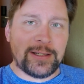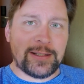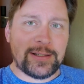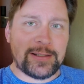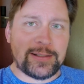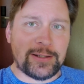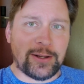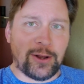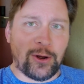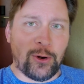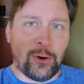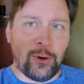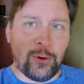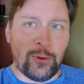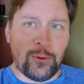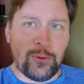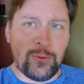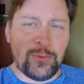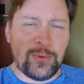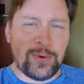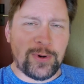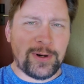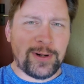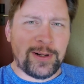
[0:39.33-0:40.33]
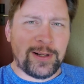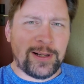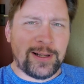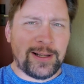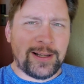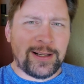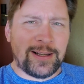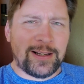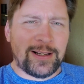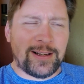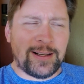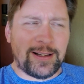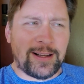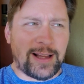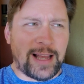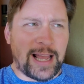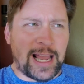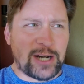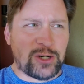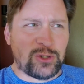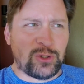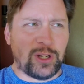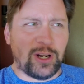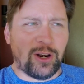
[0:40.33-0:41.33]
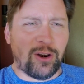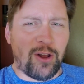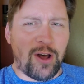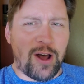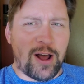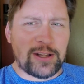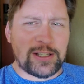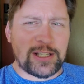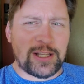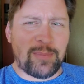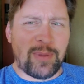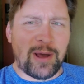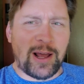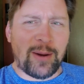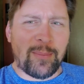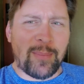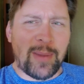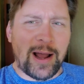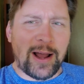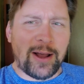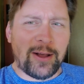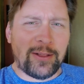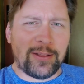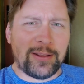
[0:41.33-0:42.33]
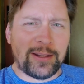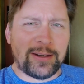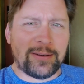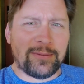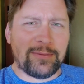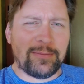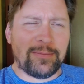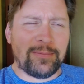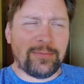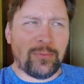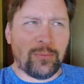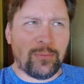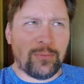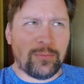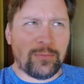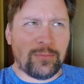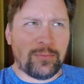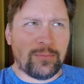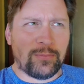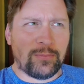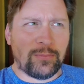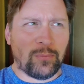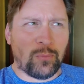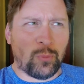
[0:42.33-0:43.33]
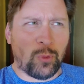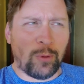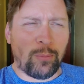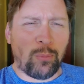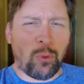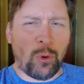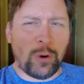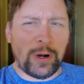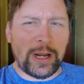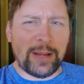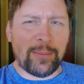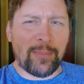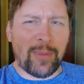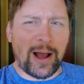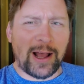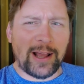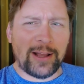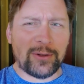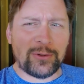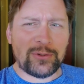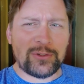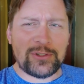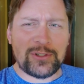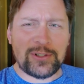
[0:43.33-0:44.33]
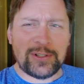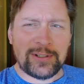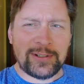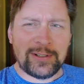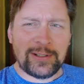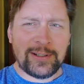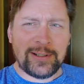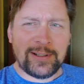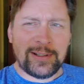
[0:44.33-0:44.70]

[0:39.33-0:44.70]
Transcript: So I actually lost about a mile and 1.8 miles.